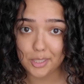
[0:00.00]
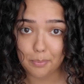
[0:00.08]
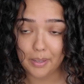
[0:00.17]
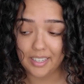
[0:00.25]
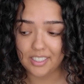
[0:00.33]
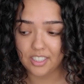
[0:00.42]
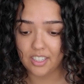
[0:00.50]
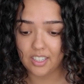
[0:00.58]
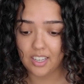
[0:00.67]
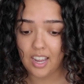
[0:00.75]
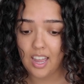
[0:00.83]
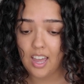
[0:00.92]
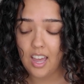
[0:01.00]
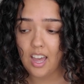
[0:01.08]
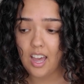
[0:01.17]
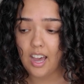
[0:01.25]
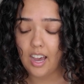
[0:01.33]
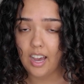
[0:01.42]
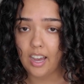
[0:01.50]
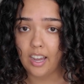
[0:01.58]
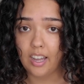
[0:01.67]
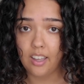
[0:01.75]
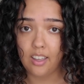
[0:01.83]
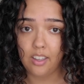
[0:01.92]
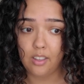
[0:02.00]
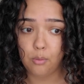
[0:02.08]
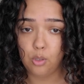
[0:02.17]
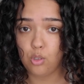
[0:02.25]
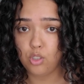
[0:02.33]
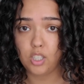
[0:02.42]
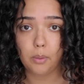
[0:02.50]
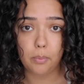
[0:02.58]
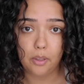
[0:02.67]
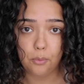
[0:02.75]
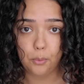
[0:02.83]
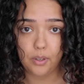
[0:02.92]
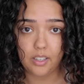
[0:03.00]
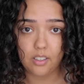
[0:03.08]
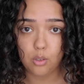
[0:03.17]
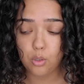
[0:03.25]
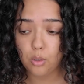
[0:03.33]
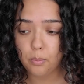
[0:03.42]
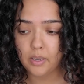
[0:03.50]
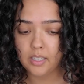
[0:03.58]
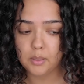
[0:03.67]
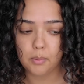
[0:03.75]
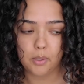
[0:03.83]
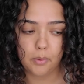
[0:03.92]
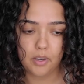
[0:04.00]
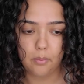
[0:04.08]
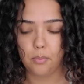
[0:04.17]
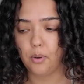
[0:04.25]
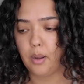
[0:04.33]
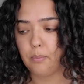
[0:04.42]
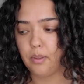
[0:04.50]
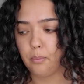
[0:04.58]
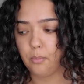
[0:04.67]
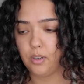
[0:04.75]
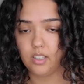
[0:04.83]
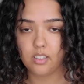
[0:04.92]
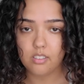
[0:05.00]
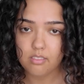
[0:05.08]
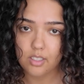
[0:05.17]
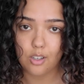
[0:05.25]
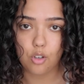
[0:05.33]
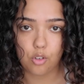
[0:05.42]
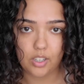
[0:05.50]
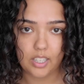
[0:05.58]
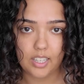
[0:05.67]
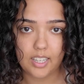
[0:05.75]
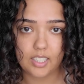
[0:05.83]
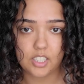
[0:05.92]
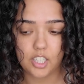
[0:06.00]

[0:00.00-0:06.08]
to paint on. I usually paint with oil paints, but I'm going to prime them with acrylic and